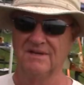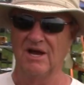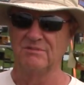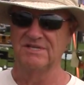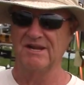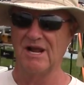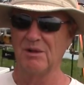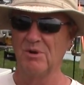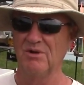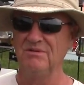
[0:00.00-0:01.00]
I'm Ted
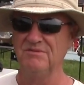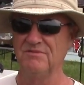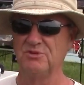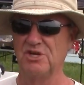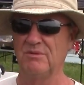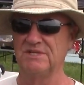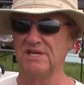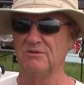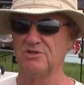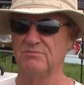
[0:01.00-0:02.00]
Allibone from Shelby
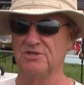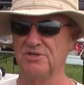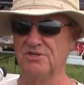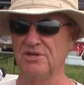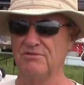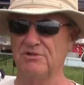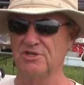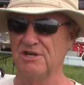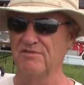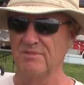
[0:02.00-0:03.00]
Township, Michigan,
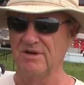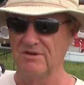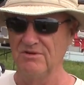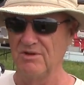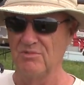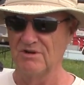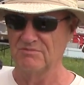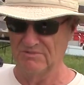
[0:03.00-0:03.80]
originally from England, you might